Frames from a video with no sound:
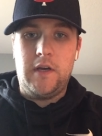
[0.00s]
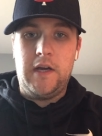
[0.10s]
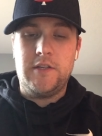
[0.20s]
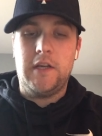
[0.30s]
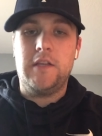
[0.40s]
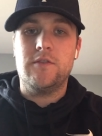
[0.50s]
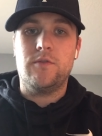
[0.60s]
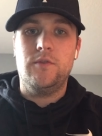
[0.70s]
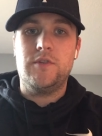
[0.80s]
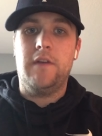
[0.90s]
checking
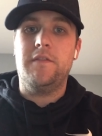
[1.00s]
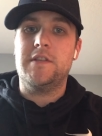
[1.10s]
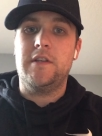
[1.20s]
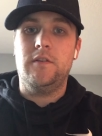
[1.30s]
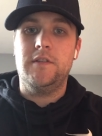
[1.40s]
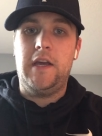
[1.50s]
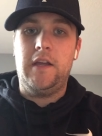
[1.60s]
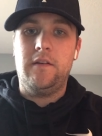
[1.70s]
Schoology every single day.